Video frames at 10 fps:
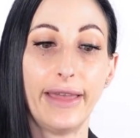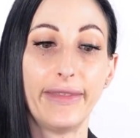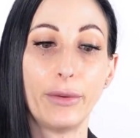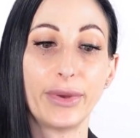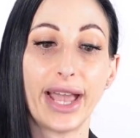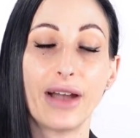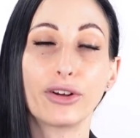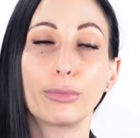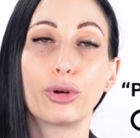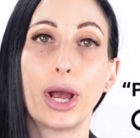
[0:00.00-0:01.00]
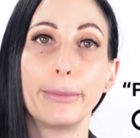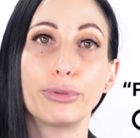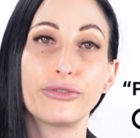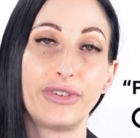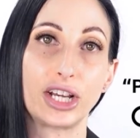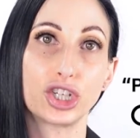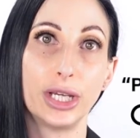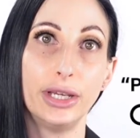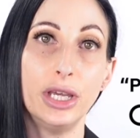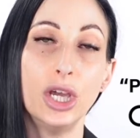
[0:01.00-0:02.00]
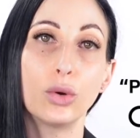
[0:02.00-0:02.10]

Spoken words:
And then we have our Prime Perfection,